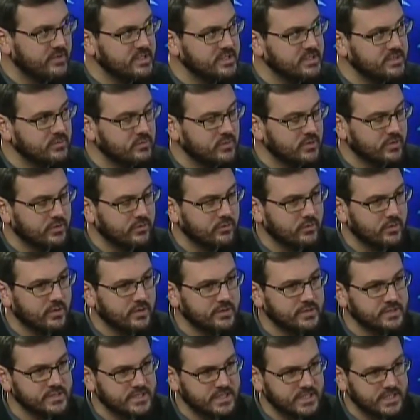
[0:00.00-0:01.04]
work throughout
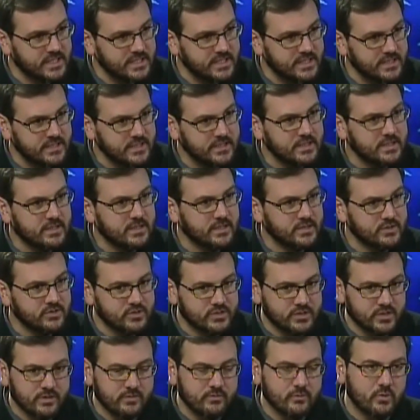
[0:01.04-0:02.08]
the state,
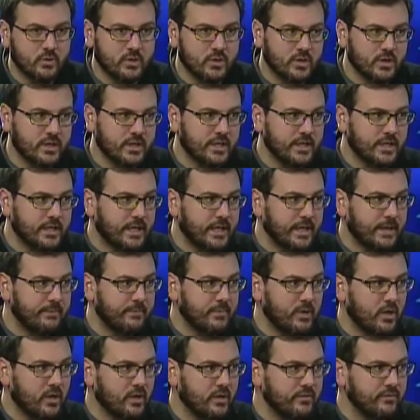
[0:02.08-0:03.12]
legislative work
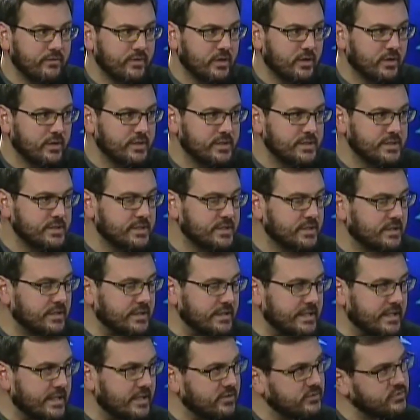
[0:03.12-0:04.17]
on various clean
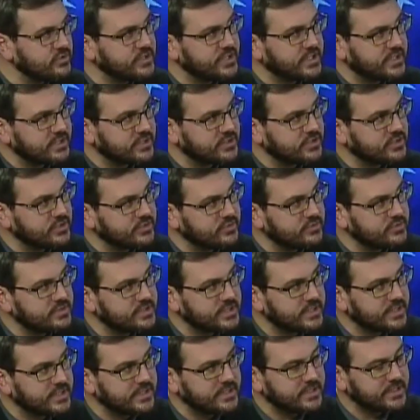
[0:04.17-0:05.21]
energy issues,
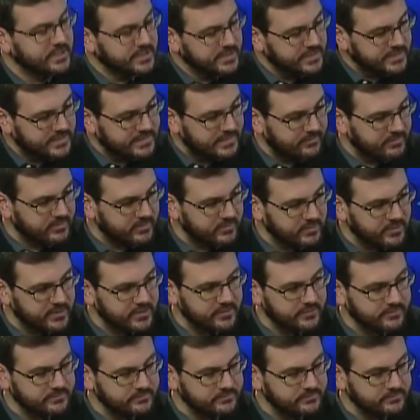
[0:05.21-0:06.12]
and happy to be here.